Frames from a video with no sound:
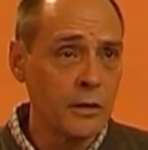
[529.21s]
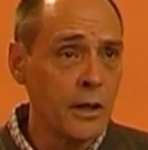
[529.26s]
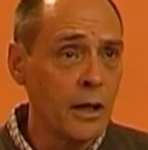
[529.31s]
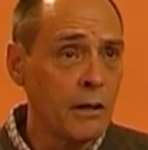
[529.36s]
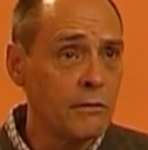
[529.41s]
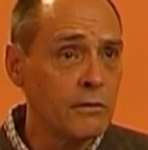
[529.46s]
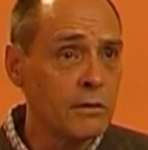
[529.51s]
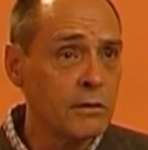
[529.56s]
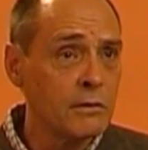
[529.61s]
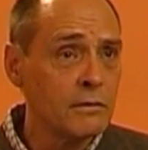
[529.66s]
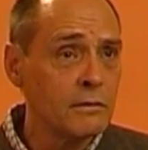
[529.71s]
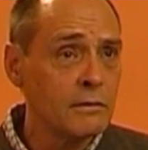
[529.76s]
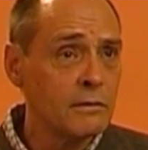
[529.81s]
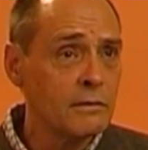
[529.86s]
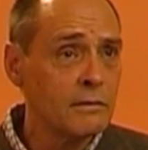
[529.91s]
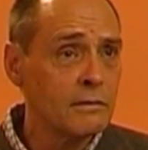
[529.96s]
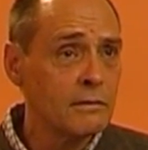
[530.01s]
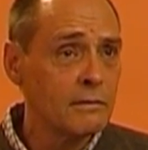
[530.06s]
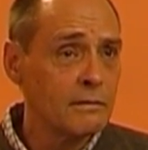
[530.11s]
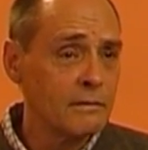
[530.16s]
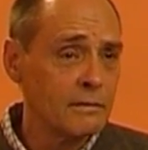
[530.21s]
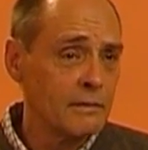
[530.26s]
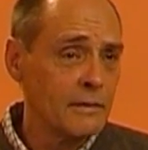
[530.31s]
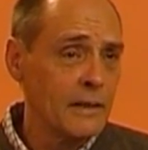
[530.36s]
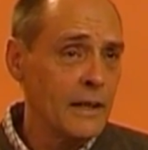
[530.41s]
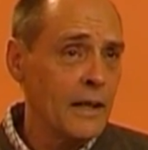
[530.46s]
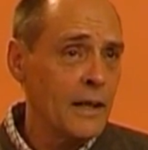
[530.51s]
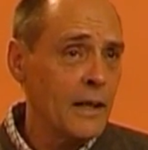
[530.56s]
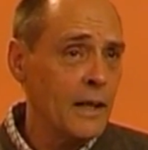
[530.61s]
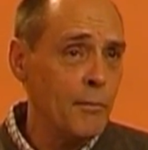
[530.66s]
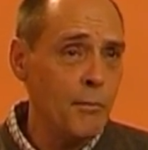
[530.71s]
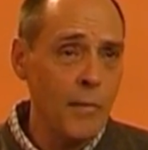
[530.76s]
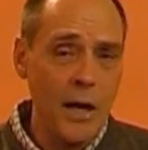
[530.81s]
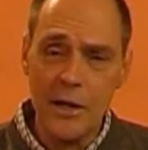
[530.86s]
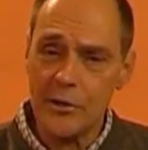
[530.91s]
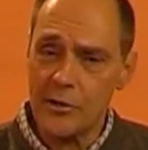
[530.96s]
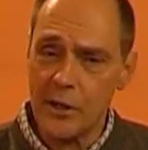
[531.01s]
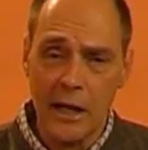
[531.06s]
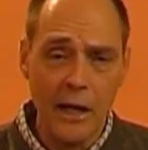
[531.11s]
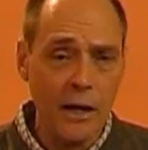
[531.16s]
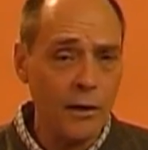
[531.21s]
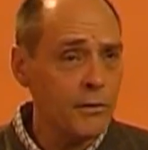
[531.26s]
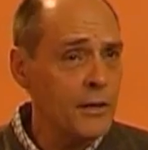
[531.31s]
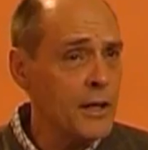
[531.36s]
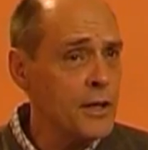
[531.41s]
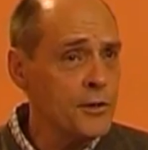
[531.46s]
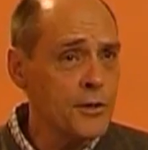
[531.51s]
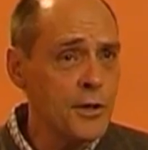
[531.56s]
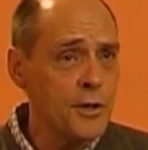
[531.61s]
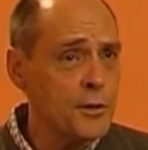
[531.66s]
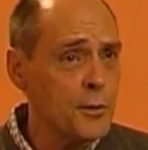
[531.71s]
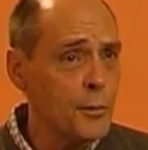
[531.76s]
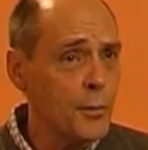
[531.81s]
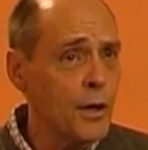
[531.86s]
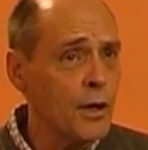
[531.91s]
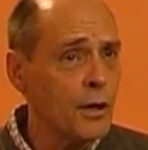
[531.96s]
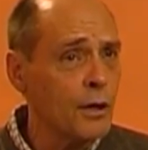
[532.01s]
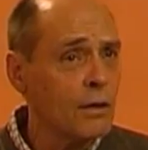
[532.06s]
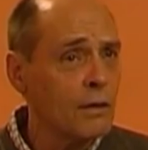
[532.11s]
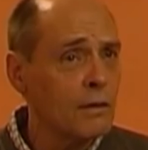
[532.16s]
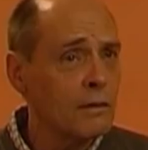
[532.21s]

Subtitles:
in love. Amazing how things disappear.